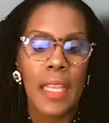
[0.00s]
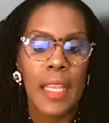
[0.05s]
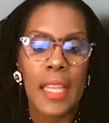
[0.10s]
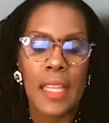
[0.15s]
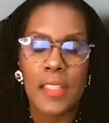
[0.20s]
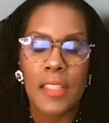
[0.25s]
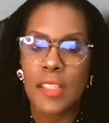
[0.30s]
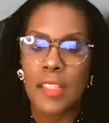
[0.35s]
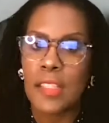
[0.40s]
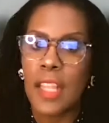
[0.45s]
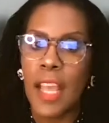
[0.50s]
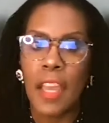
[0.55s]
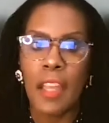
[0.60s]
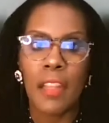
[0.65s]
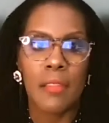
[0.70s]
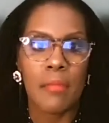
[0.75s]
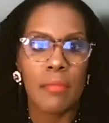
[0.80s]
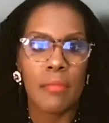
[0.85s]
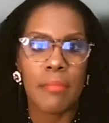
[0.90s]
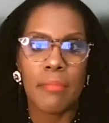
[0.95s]
It's not
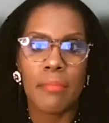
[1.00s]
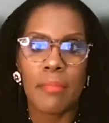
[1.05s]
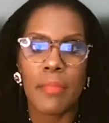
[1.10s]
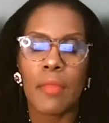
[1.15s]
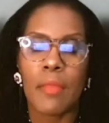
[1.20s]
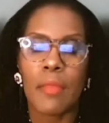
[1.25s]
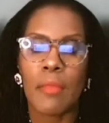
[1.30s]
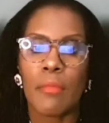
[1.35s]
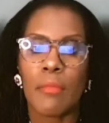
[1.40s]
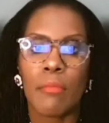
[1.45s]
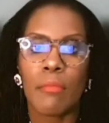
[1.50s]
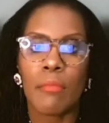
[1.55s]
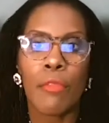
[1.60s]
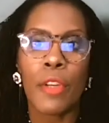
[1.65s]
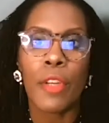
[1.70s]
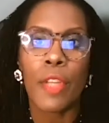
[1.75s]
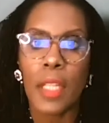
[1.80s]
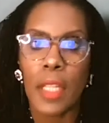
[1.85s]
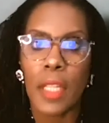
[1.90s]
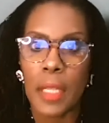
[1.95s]

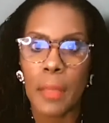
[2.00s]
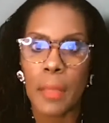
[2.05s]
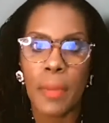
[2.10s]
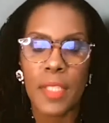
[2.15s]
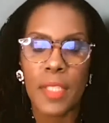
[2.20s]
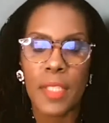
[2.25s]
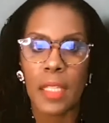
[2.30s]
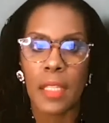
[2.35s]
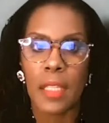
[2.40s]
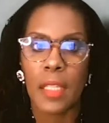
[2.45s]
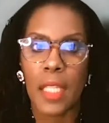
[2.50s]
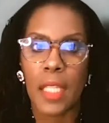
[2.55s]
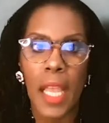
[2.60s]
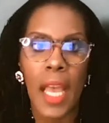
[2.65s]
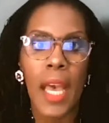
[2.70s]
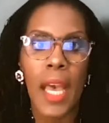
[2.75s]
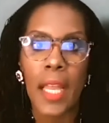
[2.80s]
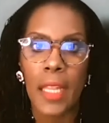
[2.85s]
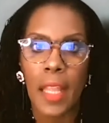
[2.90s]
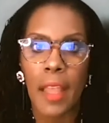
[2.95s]
really particularly
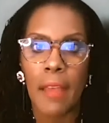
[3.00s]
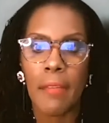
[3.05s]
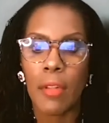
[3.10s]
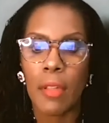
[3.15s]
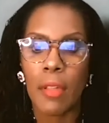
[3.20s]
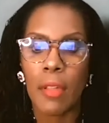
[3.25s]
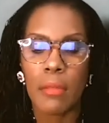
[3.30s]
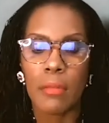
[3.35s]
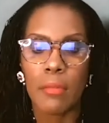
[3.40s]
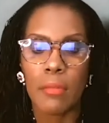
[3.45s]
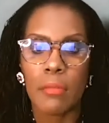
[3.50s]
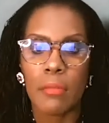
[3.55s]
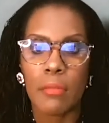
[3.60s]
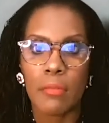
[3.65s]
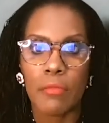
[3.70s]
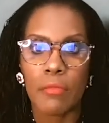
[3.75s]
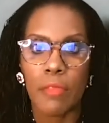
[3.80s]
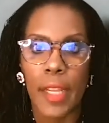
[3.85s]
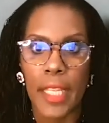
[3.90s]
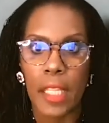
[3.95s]
high level
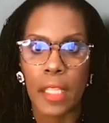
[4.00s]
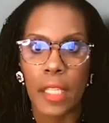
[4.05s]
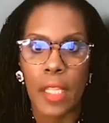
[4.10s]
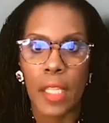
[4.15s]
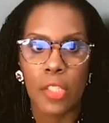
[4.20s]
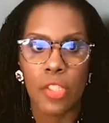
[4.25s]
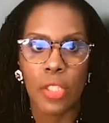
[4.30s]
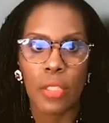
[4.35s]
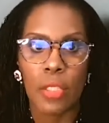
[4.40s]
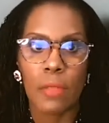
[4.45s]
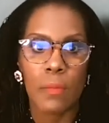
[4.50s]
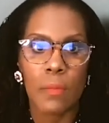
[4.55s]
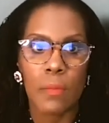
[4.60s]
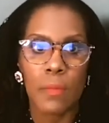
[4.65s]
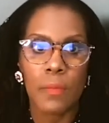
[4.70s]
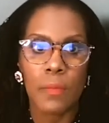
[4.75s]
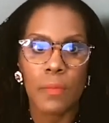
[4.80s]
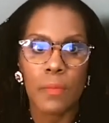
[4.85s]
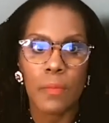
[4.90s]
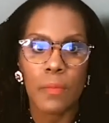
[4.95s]
regulation.
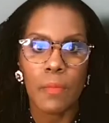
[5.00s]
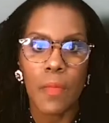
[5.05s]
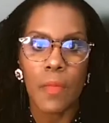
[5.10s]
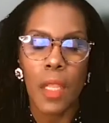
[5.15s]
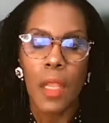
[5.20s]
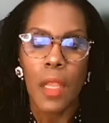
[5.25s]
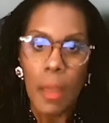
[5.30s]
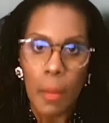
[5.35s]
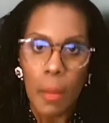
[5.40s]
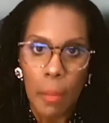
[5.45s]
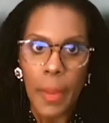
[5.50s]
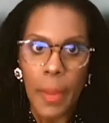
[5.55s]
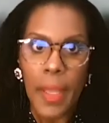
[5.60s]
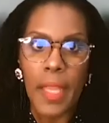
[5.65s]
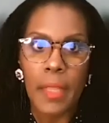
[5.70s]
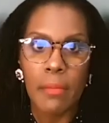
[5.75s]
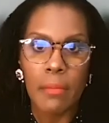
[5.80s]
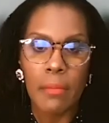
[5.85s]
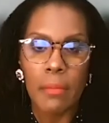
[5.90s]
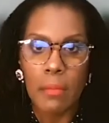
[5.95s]

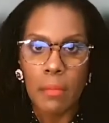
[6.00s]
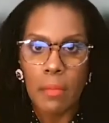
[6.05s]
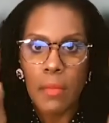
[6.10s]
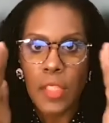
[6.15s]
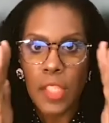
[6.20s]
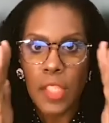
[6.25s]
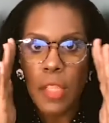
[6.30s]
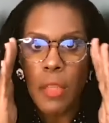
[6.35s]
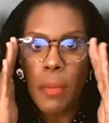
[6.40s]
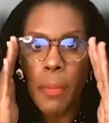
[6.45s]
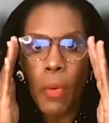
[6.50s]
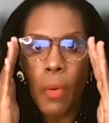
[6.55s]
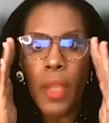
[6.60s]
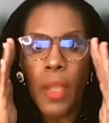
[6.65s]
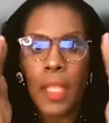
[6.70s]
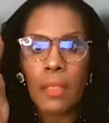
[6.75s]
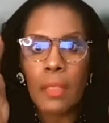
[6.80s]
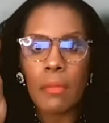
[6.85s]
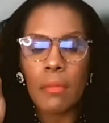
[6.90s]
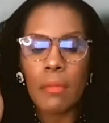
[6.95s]
But to the
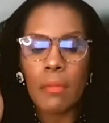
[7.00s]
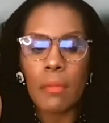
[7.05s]
point,